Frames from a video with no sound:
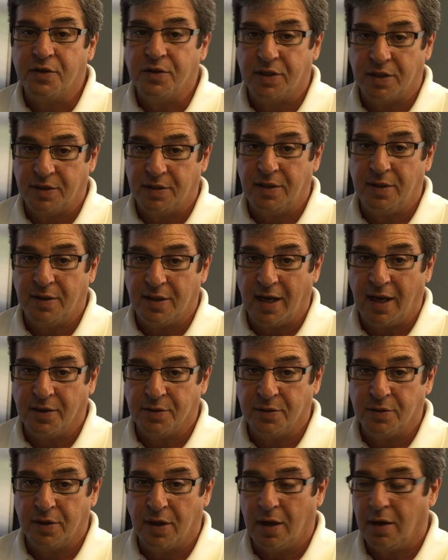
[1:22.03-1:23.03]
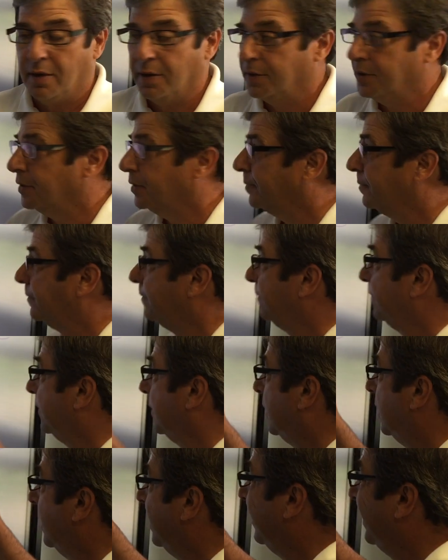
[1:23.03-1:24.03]
$60,000.
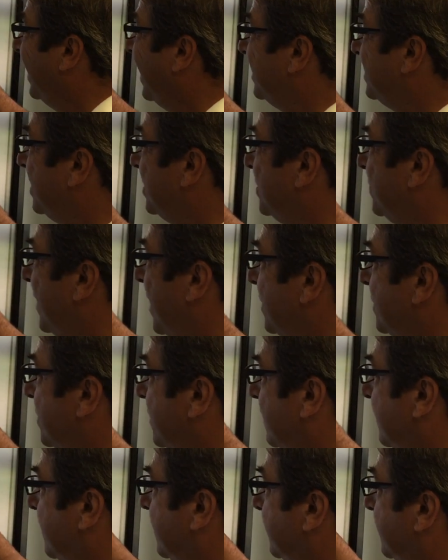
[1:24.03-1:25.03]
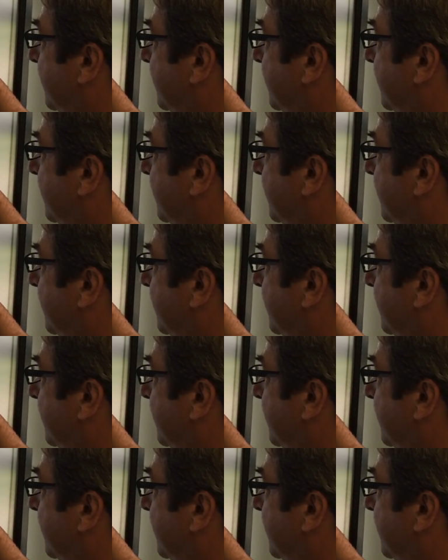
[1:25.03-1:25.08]
That's expensive.